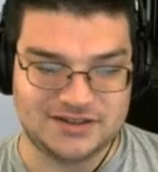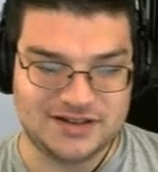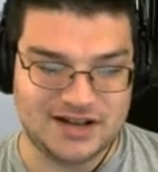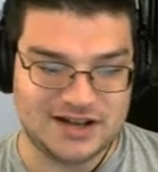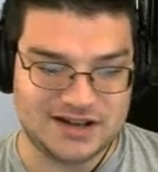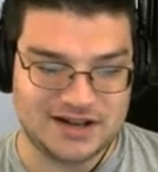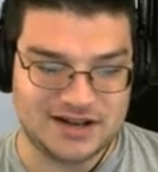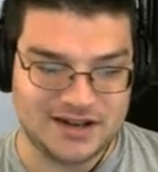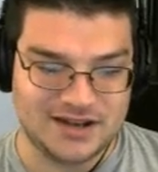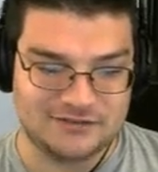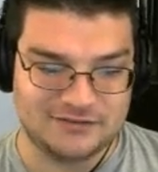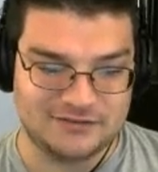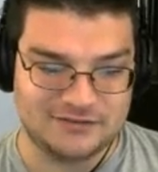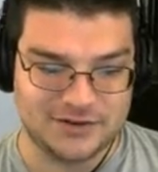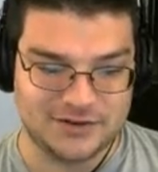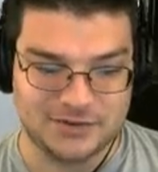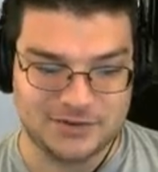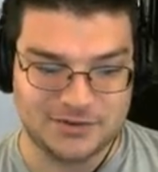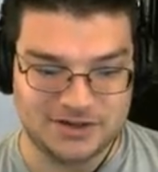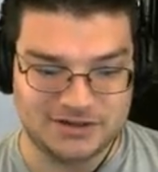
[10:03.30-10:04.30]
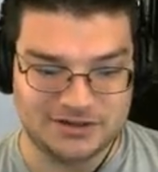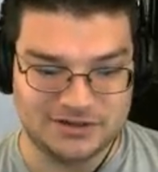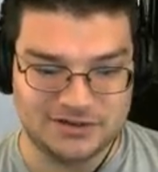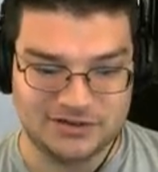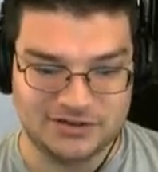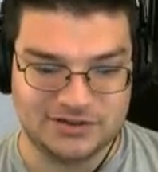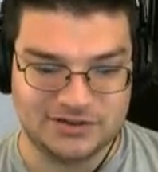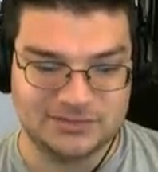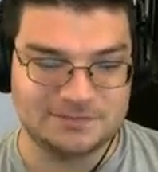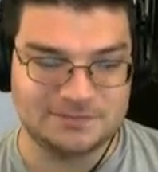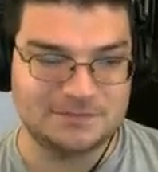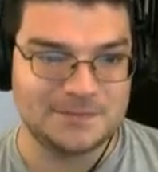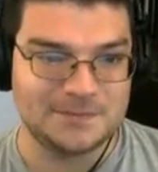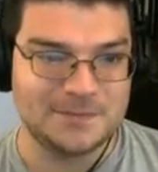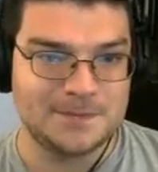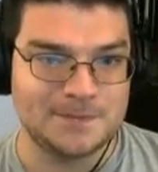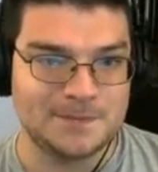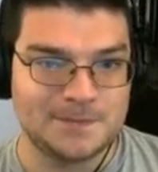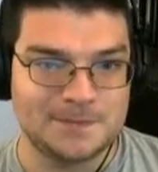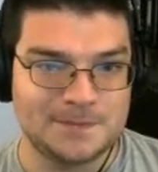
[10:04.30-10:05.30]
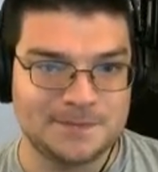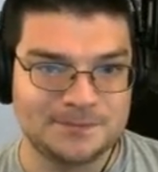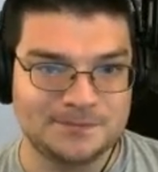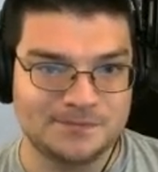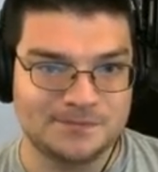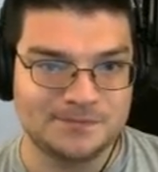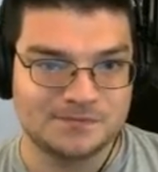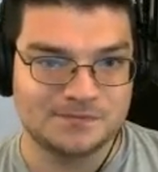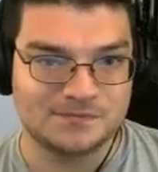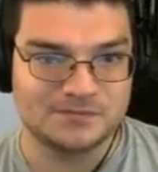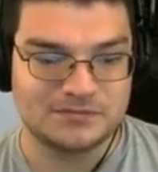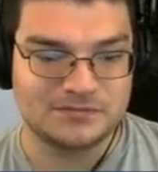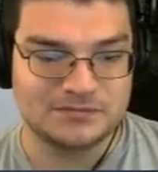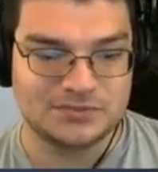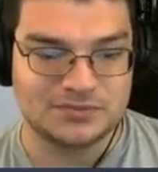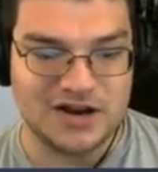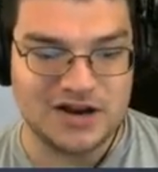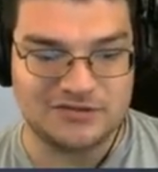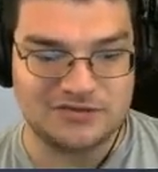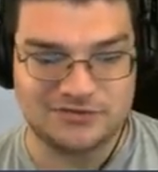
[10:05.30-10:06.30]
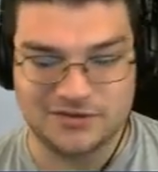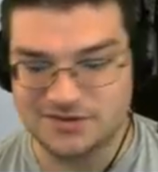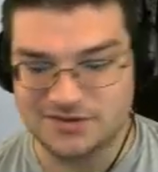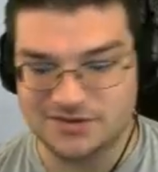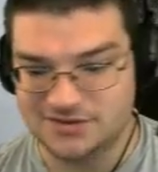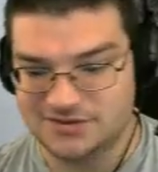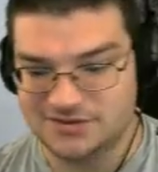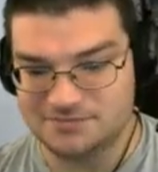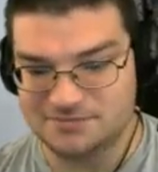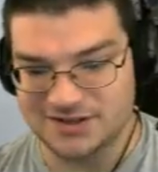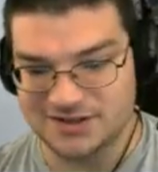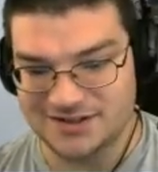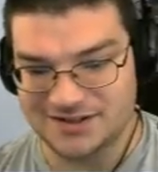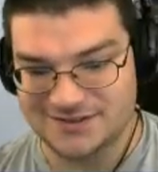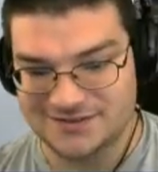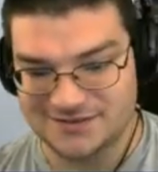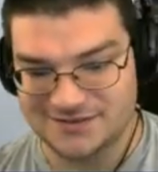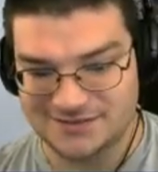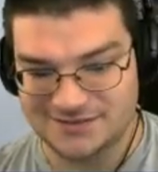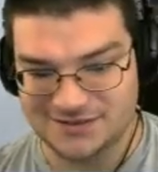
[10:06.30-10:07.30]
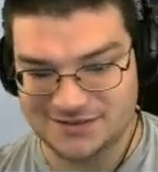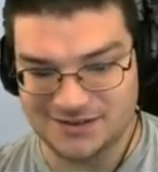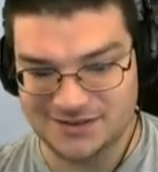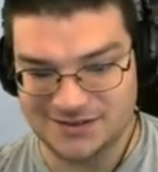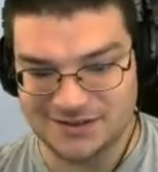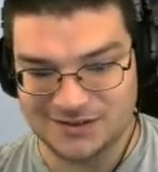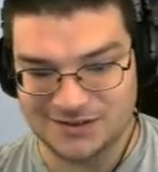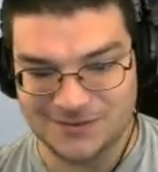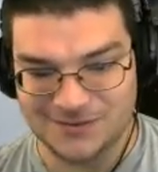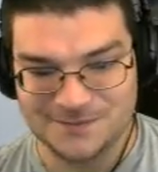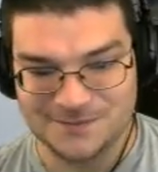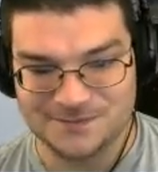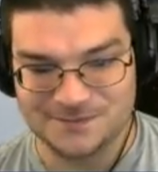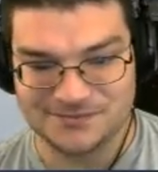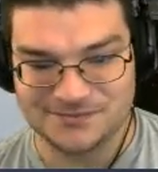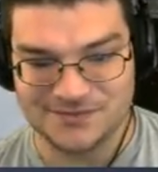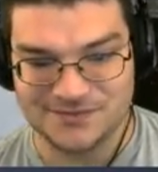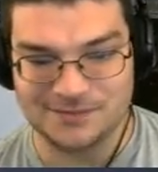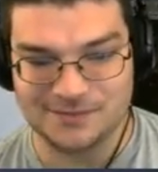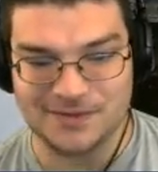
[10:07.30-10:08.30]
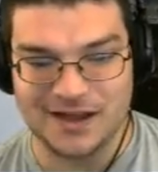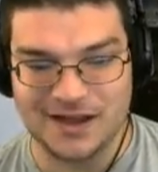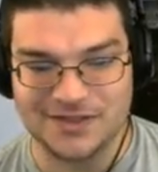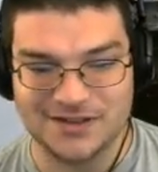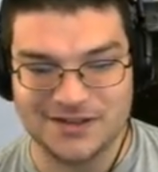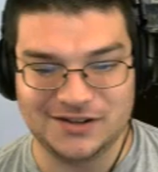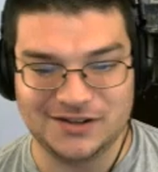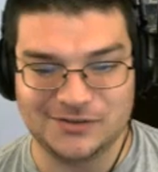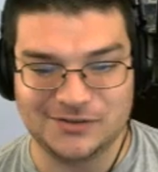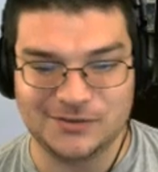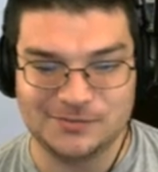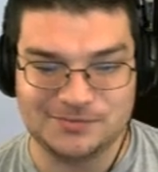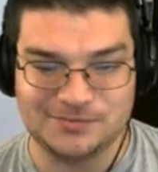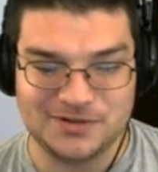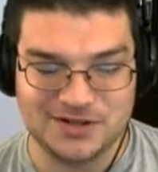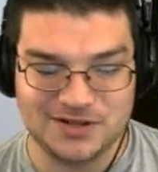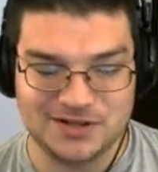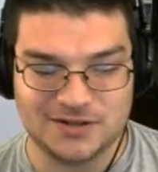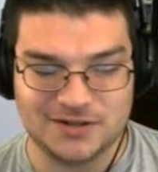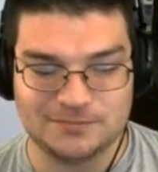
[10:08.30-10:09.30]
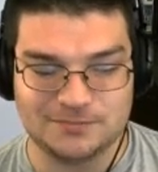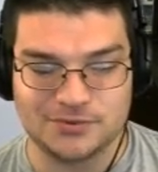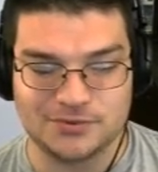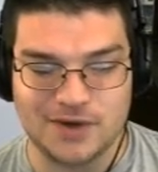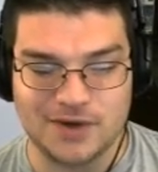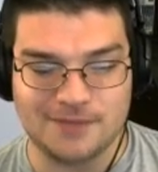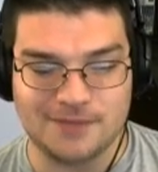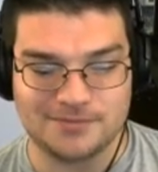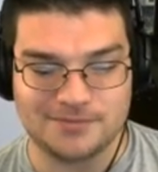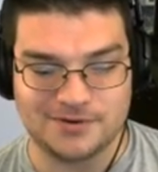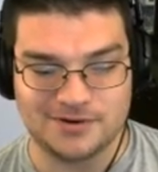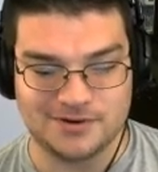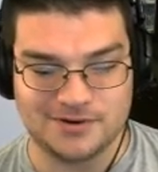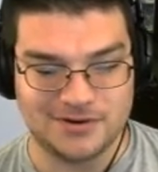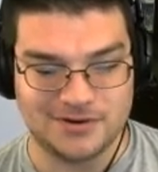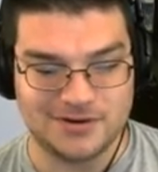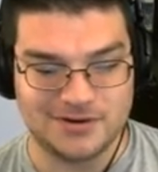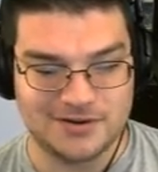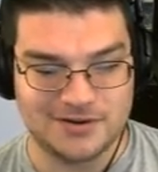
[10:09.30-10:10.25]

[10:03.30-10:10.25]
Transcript: not everyone's preference, but, you know, I think it would be proper.